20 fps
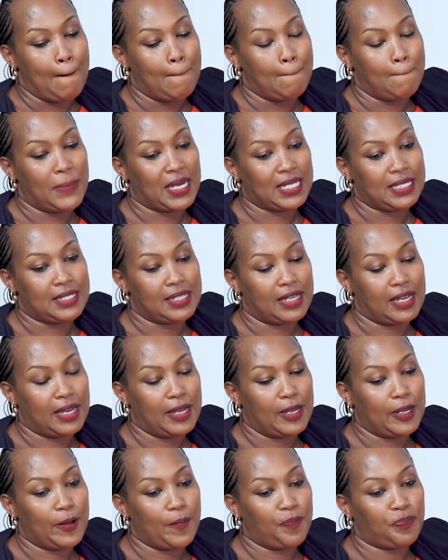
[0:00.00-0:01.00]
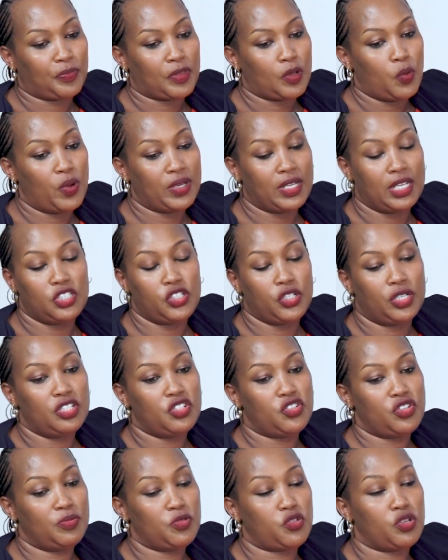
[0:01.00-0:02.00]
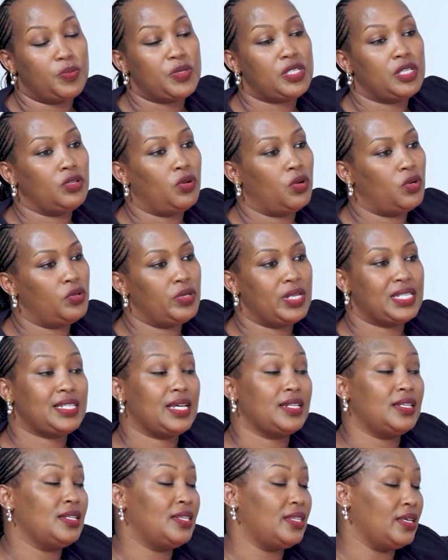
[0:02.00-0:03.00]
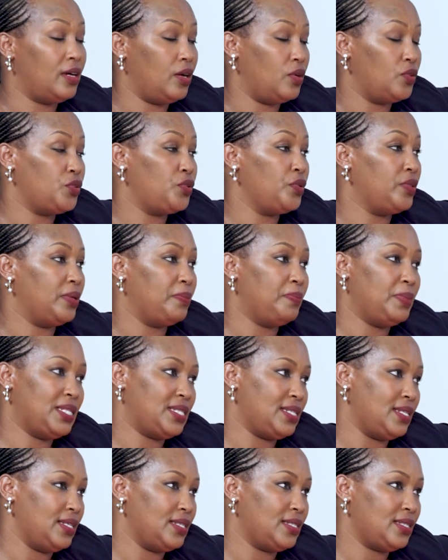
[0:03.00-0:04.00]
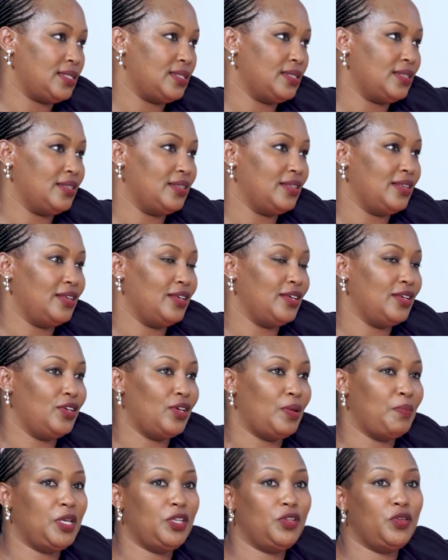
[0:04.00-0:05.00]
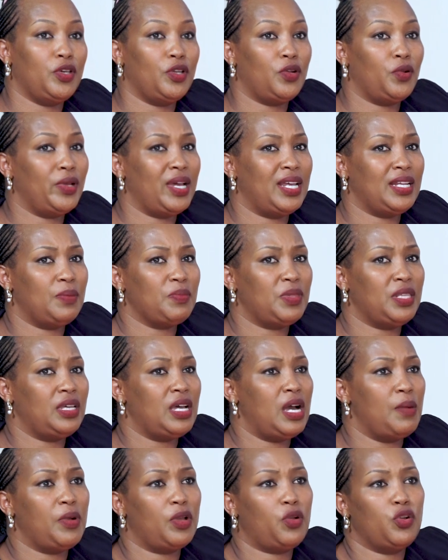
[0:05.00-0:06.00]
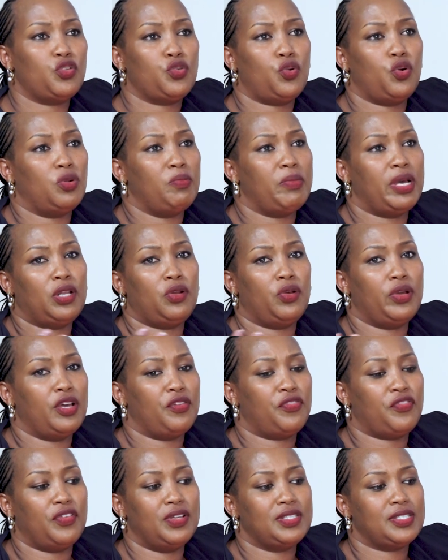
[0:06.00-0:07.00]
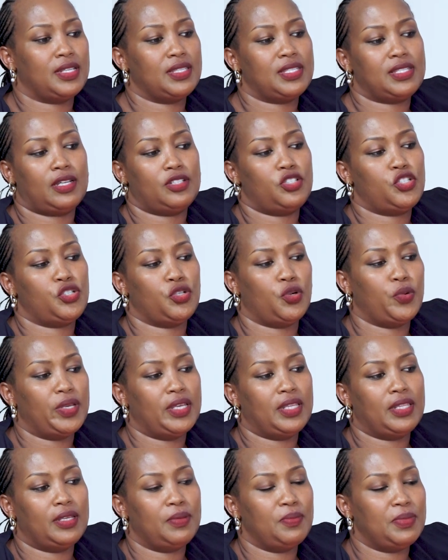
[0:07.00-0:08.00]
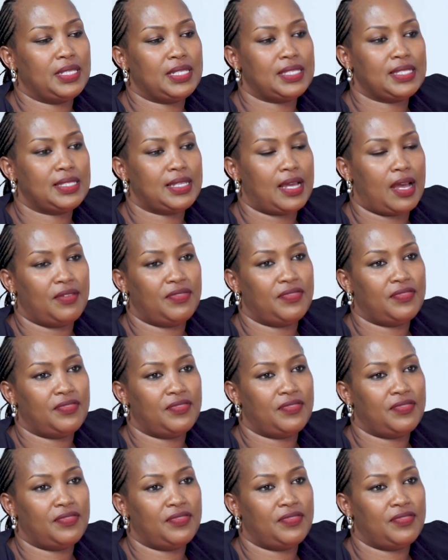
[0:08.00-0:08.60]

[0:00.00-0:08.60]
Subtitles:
But when I joined Dream Trips, in all honesty, I didn't think I would do the business. I mean, you're a lawyer, and I'm thinking, am I going to call my lawyer friends and start showing them this stuff?